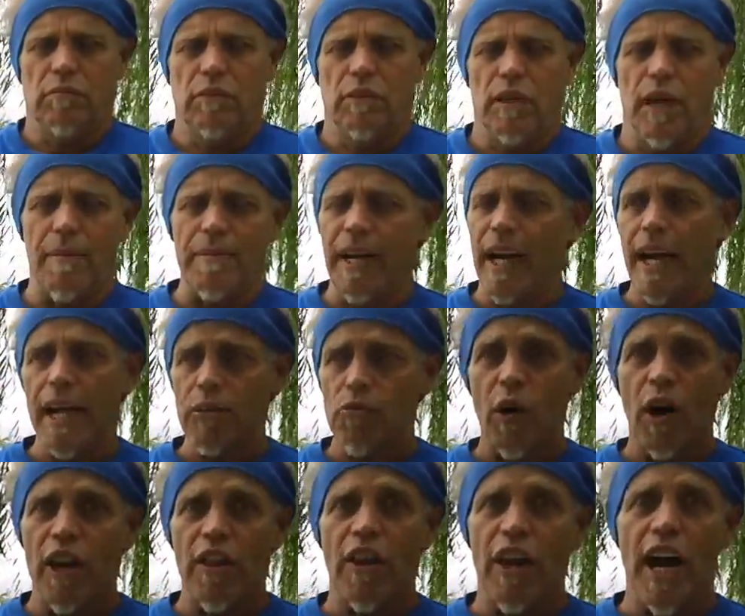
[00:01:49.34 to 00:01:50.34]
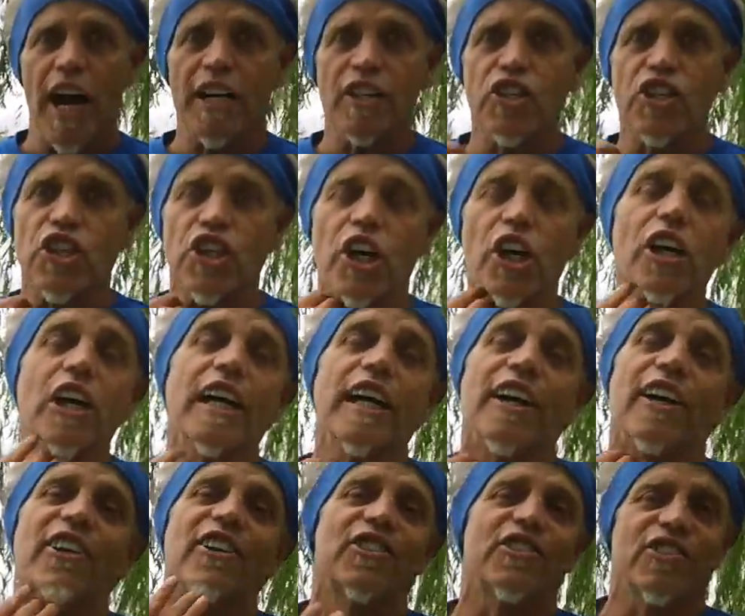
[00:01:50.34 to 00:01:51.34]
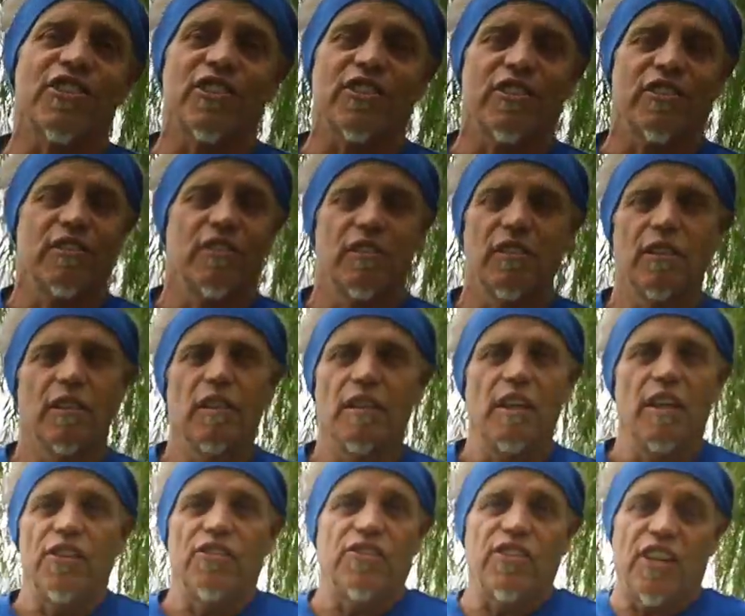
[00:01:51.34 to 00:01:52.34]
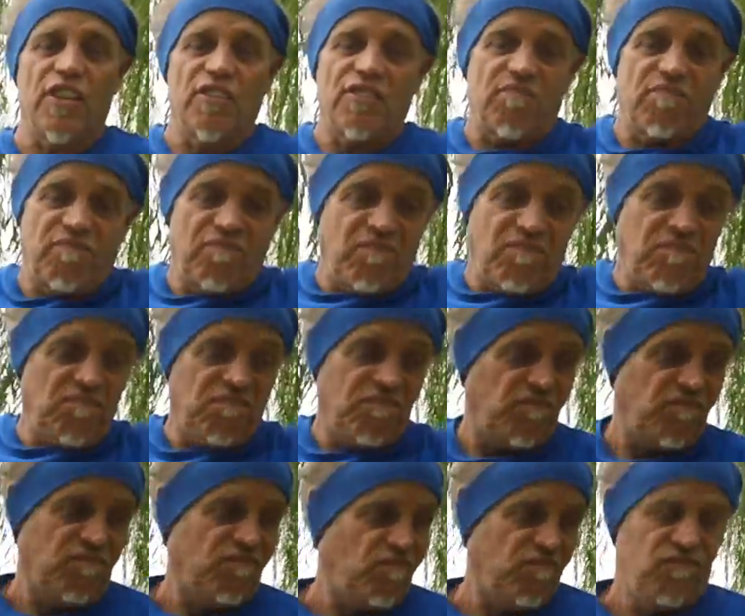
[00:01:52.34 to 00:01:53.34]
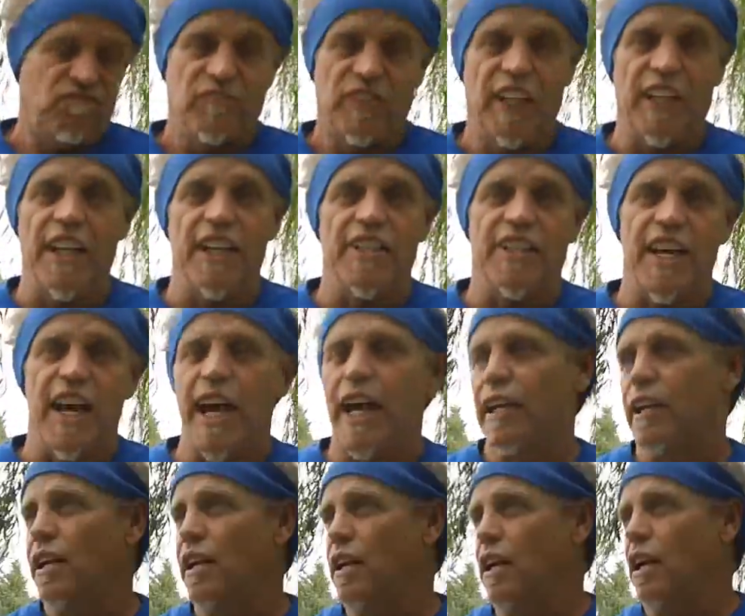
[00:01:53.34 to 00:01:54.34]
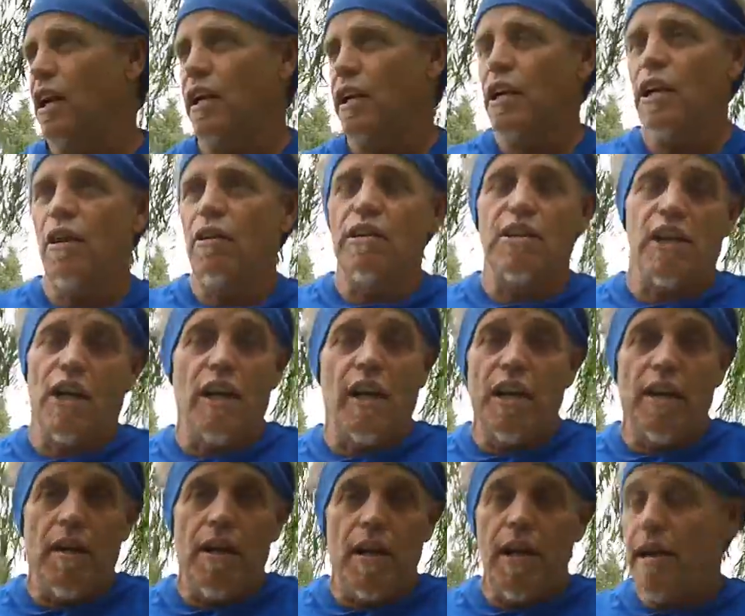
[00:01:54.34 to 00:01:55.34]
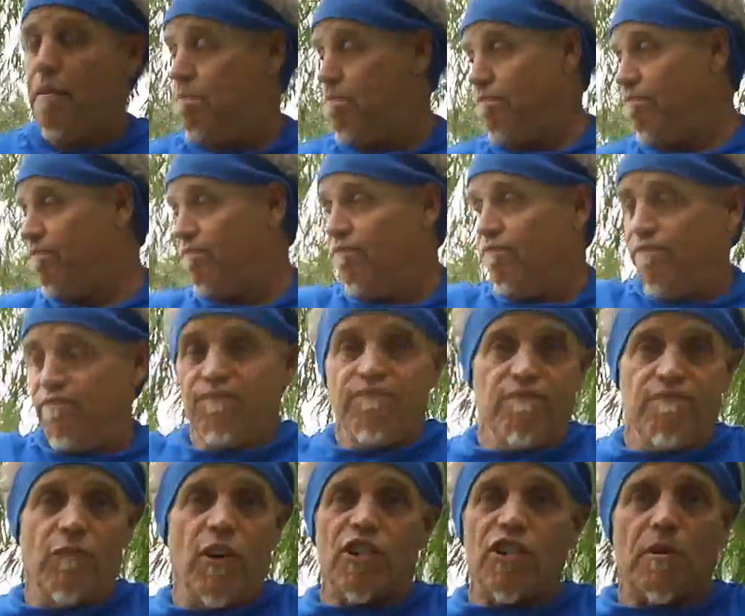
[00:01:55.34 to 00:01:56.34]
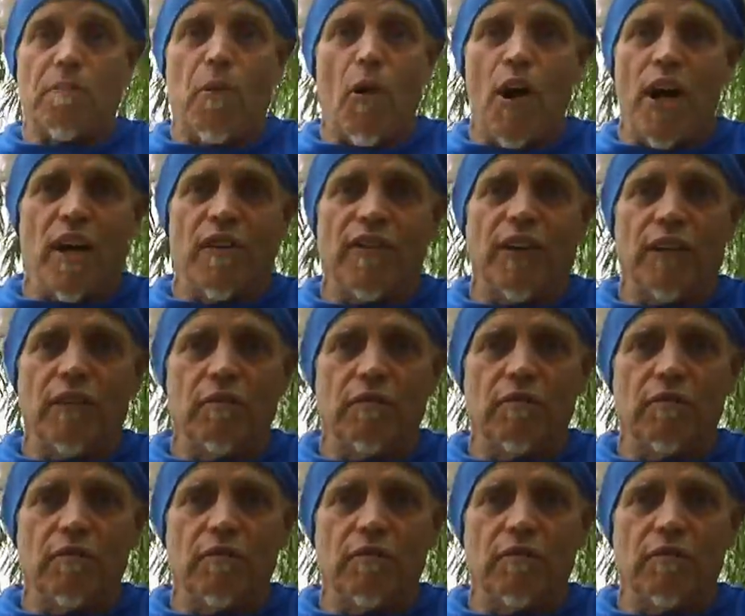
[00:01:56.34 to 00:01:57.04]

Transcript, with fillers: I mean, he's one of their ex-cheerleaders. He says, it needs to end. And you know, what's the point of it?